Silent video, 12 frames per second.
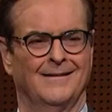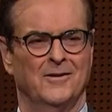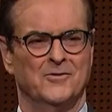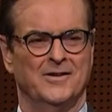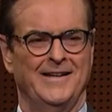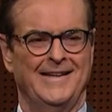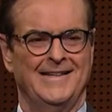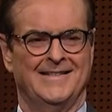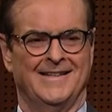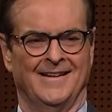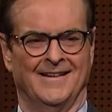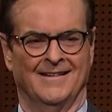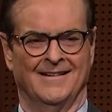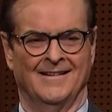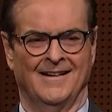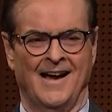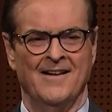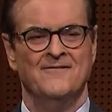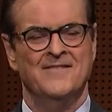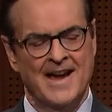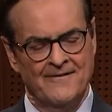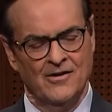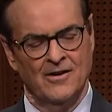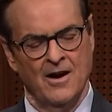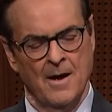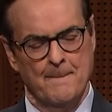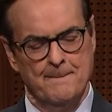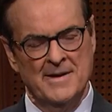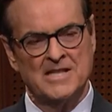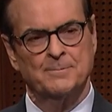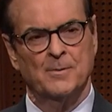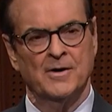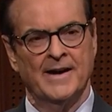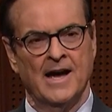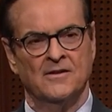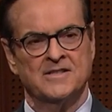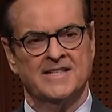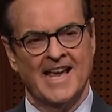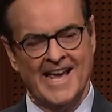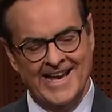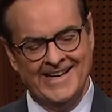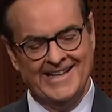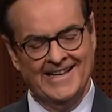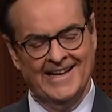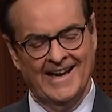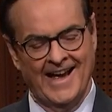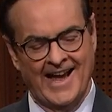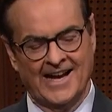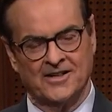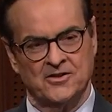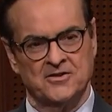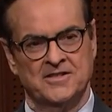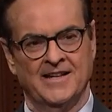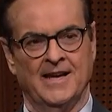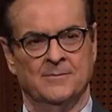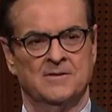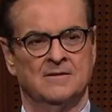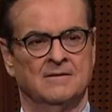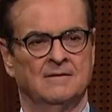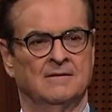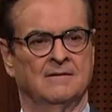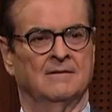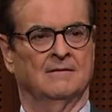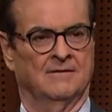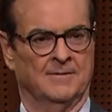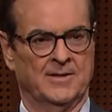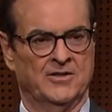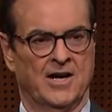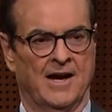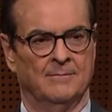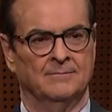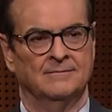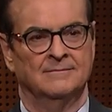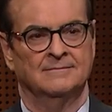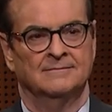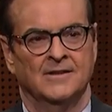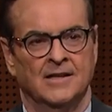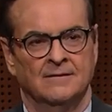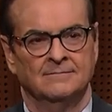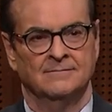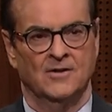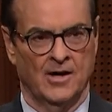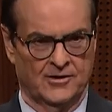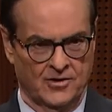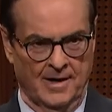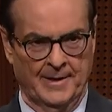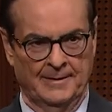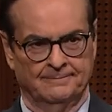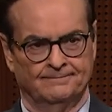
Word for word: Those are easy. I've never mispronounced any actors' names. It's my job you know, go ahead, try me.